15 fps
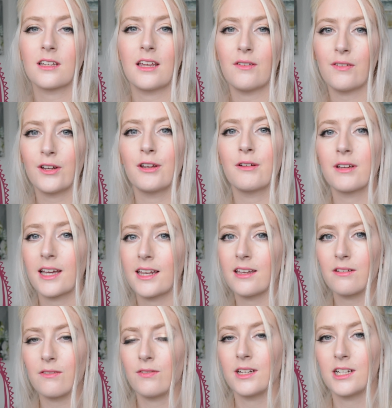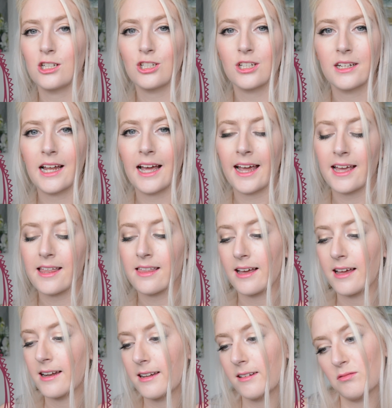If I don't get it finished today,
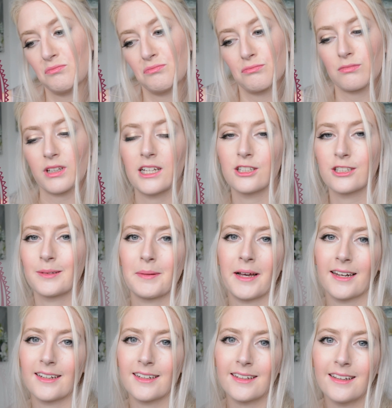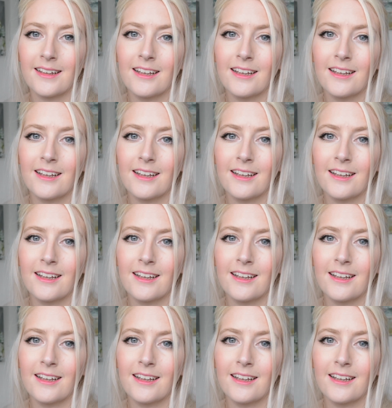then it doesn't matter.